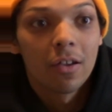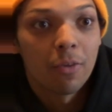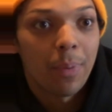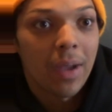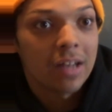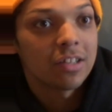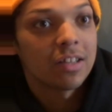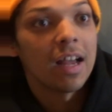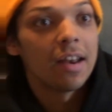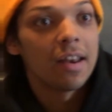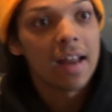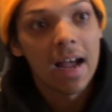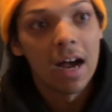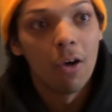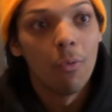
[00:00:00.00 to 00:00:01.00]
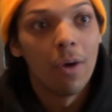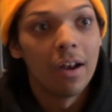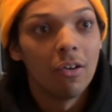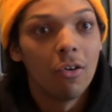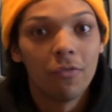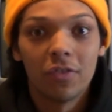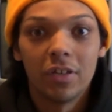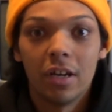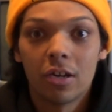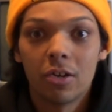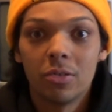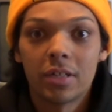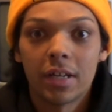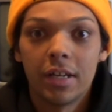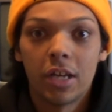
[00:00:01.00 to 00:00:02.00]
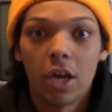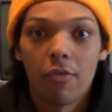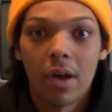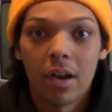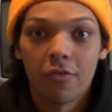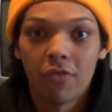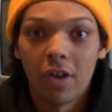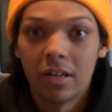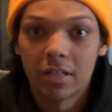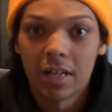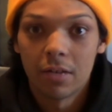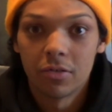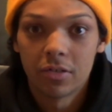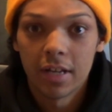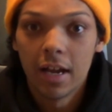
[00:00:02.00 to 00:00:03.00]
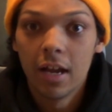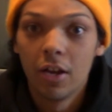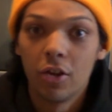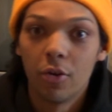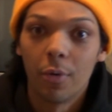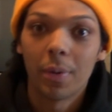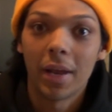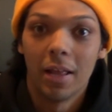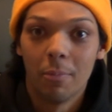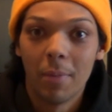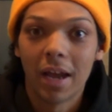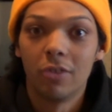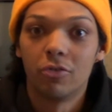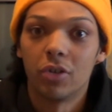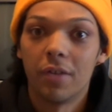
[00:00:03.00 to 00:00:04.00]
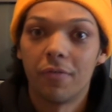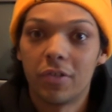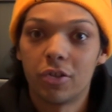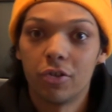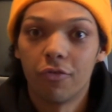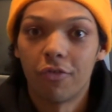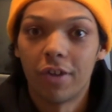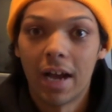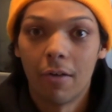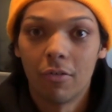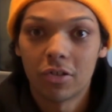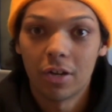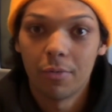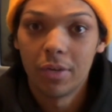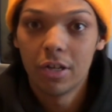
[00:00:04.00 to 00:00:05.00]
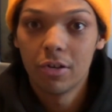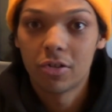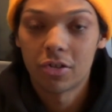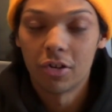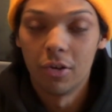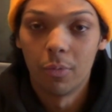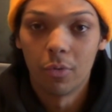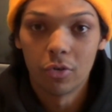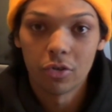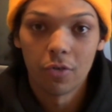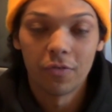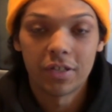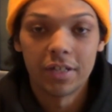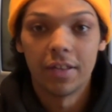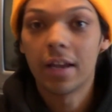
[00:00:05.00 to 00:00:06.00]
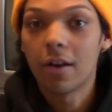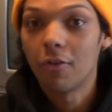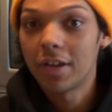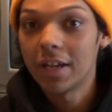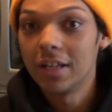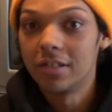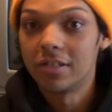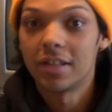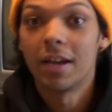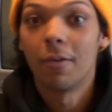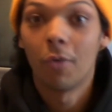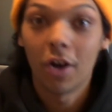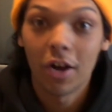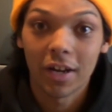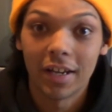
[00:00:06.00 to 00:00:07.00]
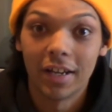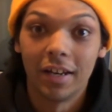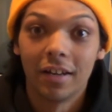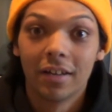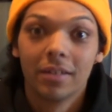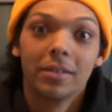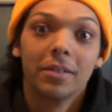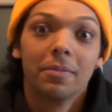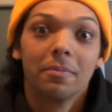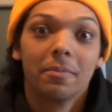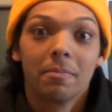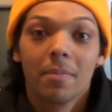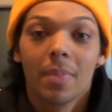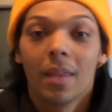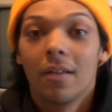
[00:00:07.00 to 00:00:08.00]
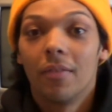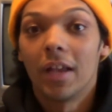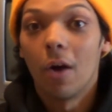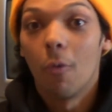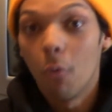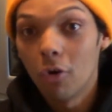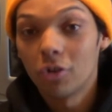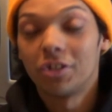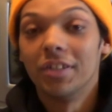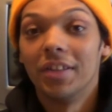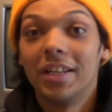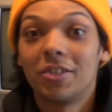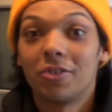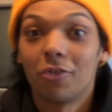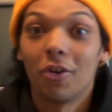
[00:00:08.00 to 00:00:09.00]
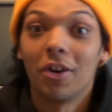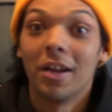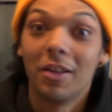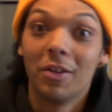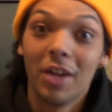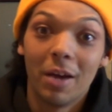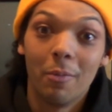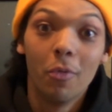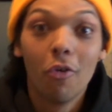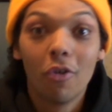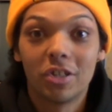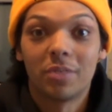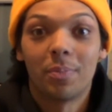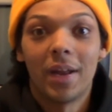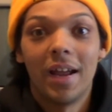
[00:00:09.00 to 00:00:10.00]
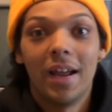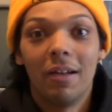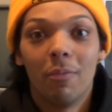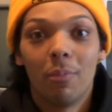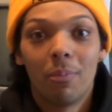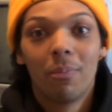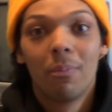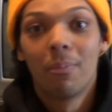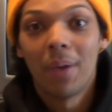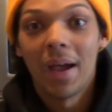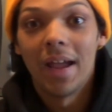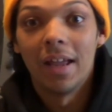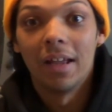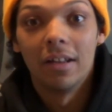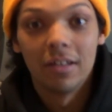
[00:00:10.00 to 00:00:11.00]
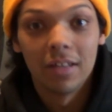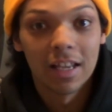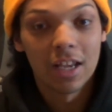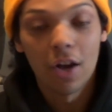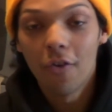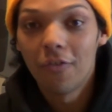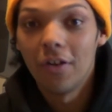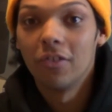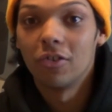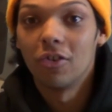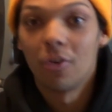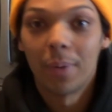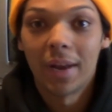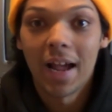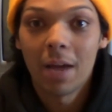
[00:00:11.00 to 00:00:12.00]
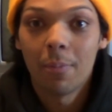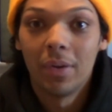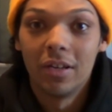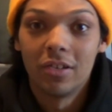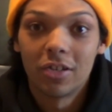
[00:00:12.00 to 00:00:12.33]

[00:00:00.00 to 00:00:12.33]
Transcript: Compared to that now, when obviously I couldn't exactly go around a friend's house and say, hey, play the Mega Drive for 2 or 3 hours like we used to, because obviously they got kids, they're working, they got washing, they still got mortgage to pay, and their girlfriends are not going to be happy.